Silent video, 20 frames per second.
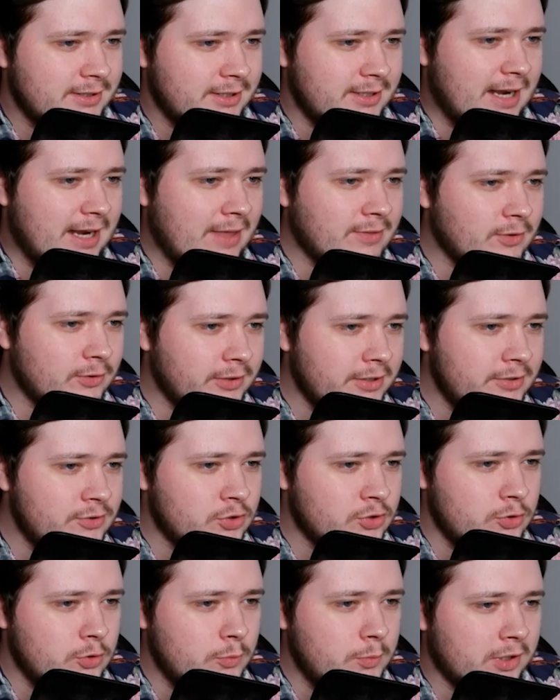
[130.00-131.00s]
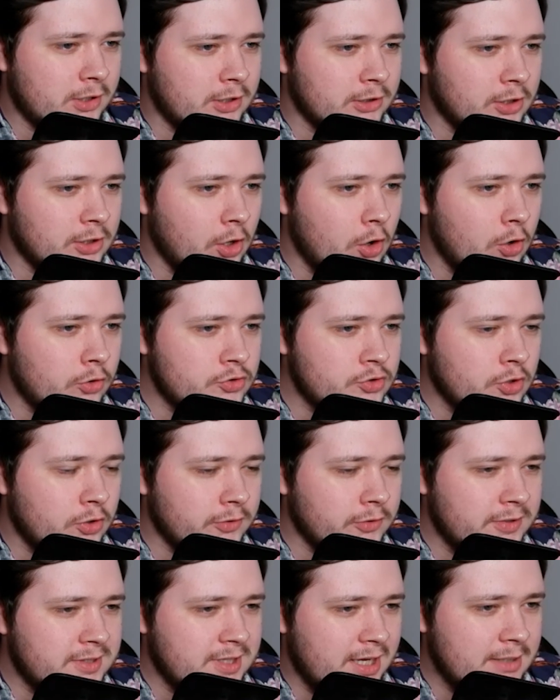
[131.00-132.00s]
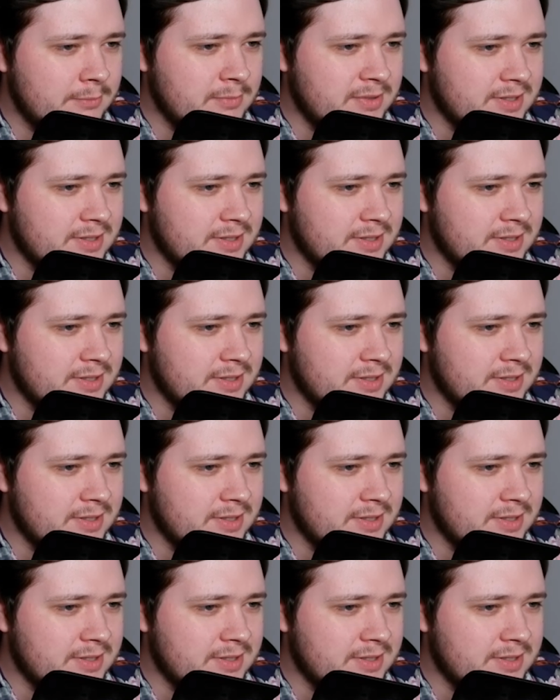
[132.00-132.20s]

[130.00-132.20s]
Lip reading: The Netherlands? So you wear clogs all the time?